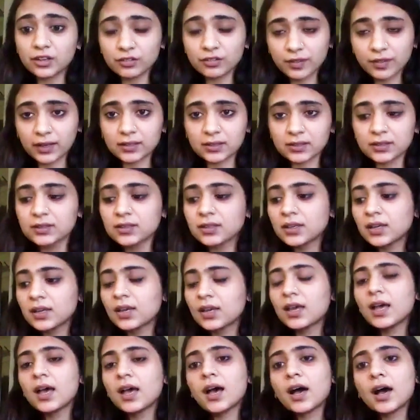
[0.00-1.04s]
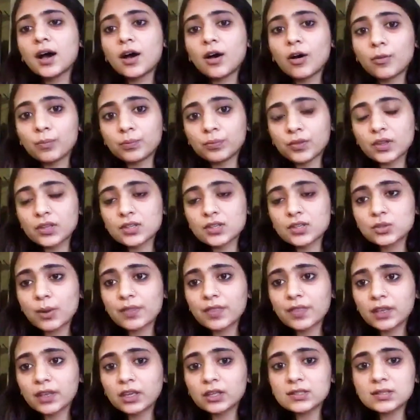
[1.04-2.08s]
affected. Um, so I
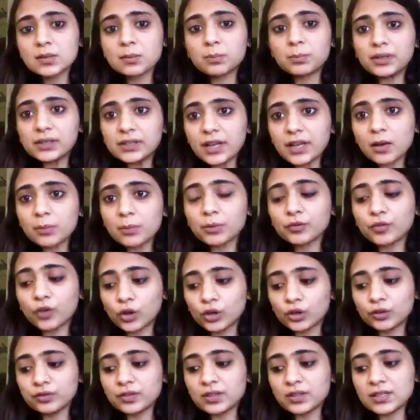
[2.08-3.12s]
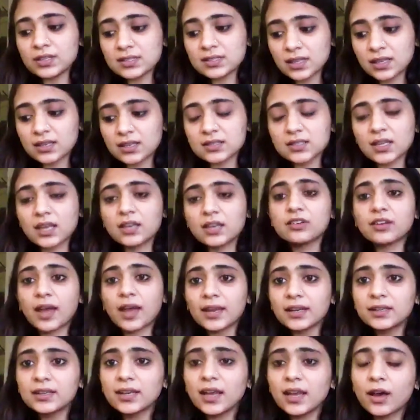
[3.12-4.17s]
think it's a buildup of all of these things. And
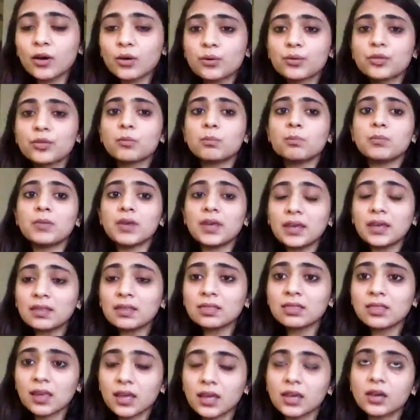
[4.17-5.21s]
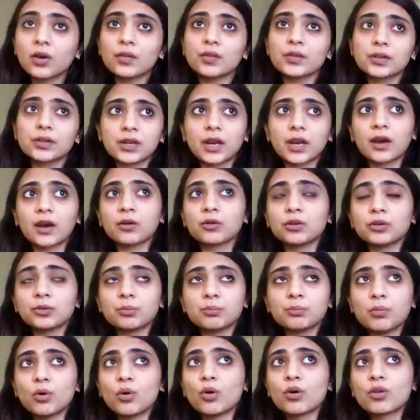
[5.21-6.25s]
right now, the main thing on the ground,
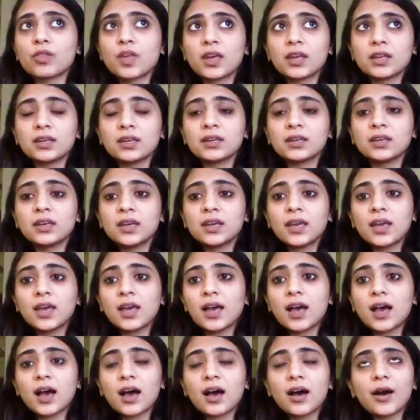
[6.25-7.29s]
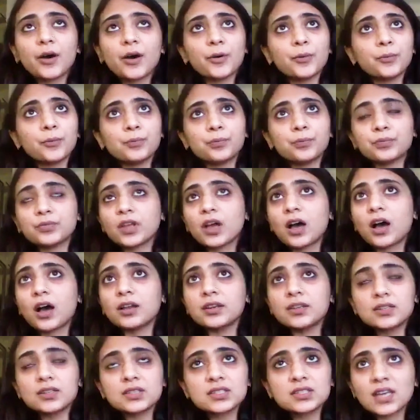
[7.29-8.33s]
more than um,
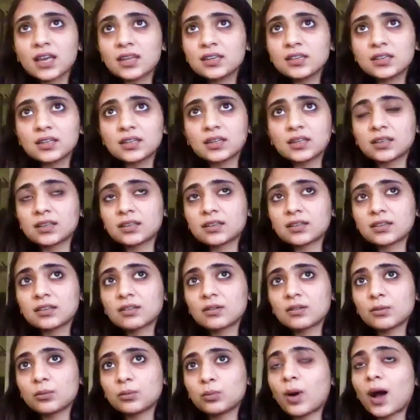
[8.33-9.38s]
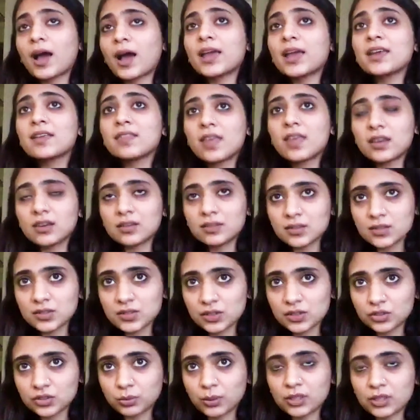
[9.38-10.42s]
understanding why they're in the
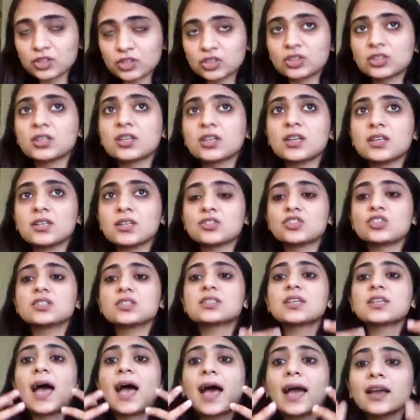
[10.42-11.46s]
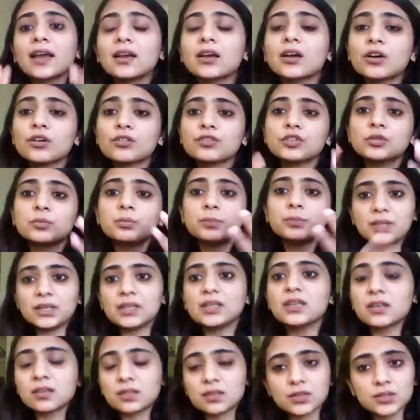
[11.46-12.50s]
situation, is just anger for
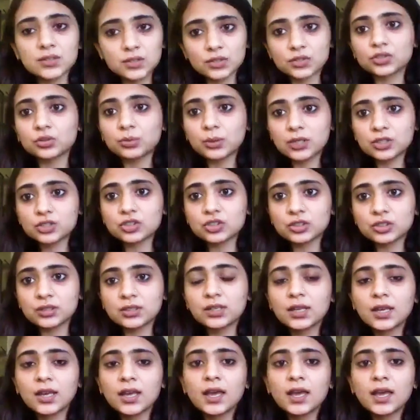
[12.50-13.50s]
being in the situation.